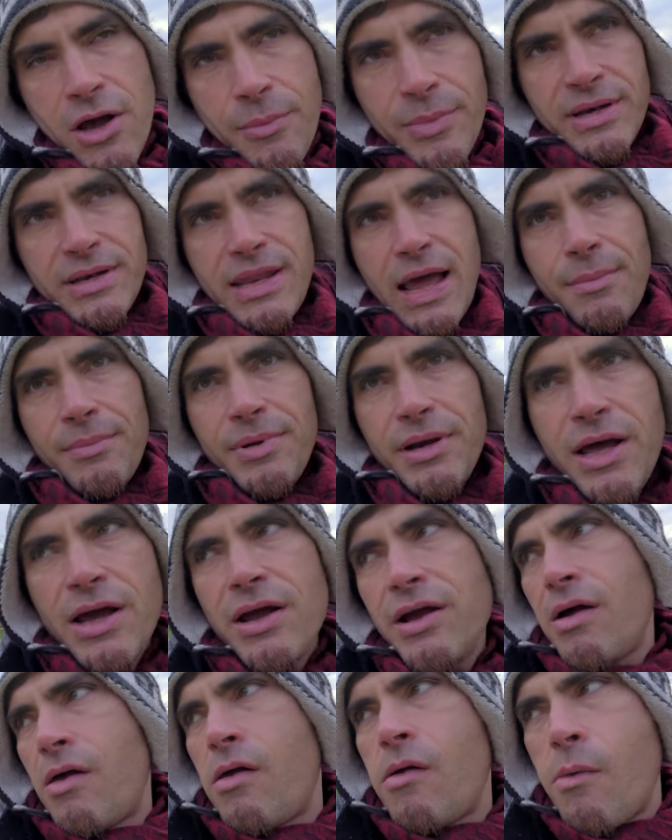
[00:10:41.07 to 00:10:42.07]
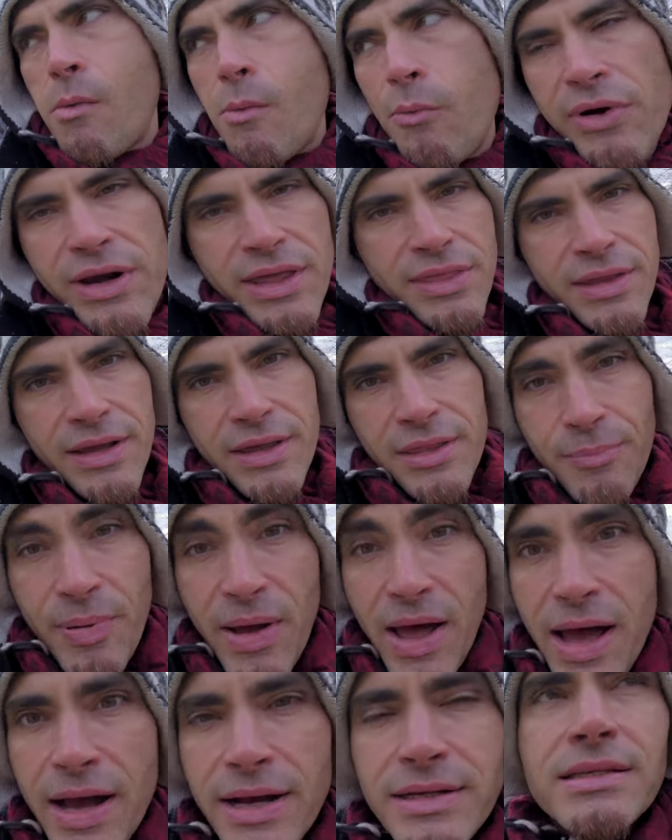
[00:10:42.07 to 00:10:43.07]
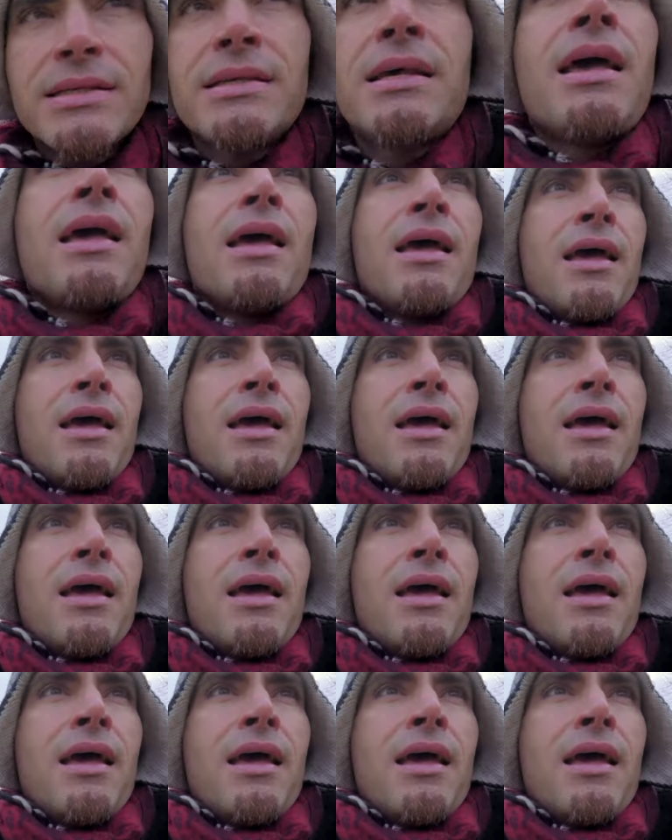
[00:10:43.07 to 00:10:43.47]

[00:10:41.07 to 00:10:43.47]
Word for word: comment down below. What do you think of the parks?